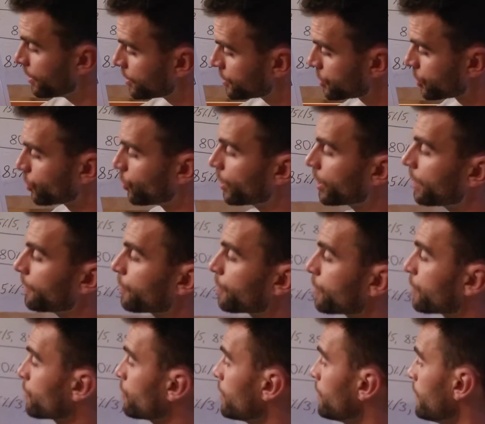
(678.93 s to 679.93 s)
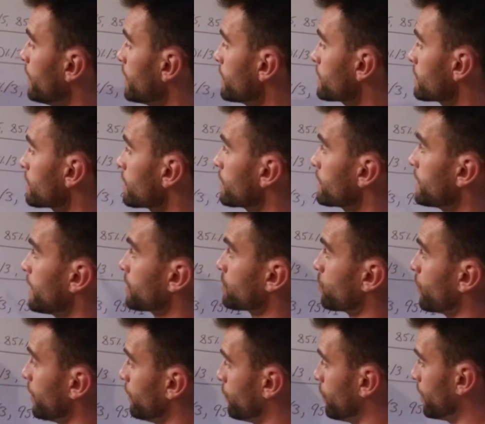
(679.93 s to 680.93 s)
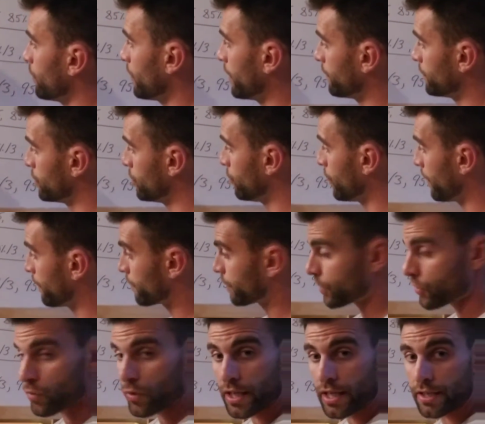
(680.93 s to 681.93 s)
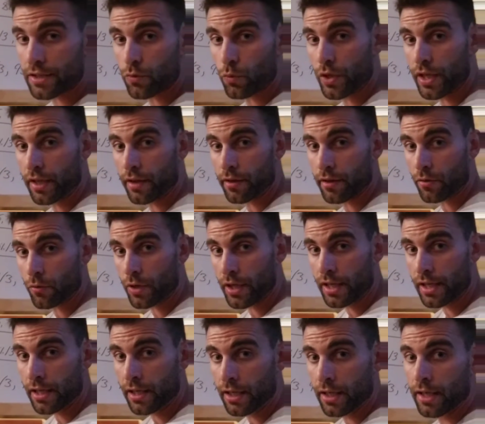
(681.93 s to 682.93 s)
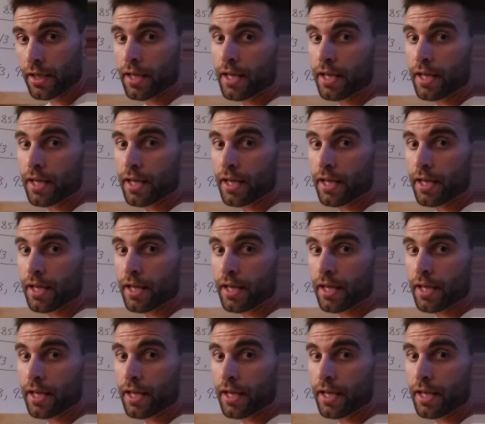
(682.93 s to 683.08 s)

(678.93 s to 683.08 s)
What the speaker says: So you're going up for 3 weeks, because that's wave 1, wave 2, wave 3 is week 3.